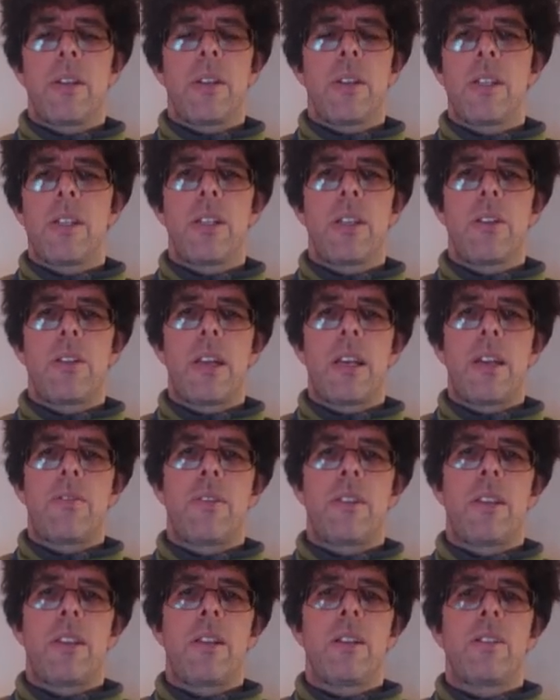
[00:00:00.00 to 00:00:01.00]
So you don't have
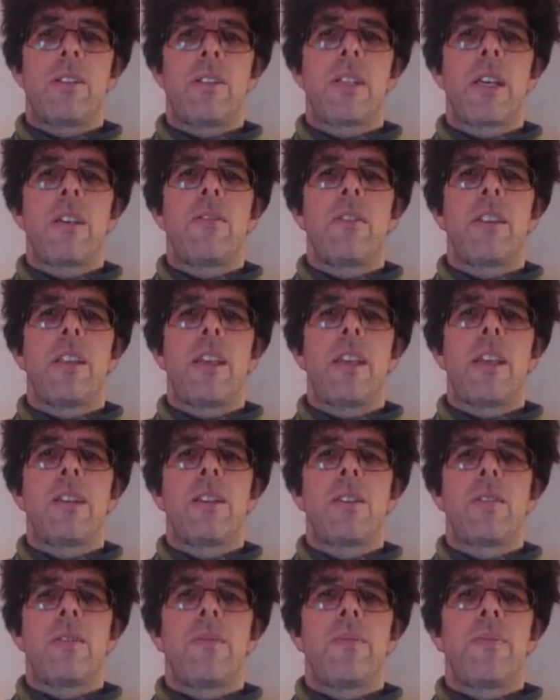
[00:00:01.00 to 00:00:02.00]
to then save at the
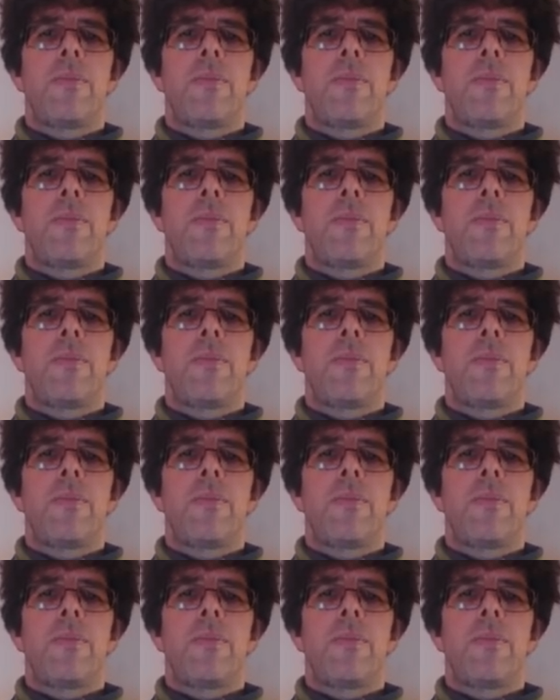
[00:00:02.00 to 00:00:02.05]
end.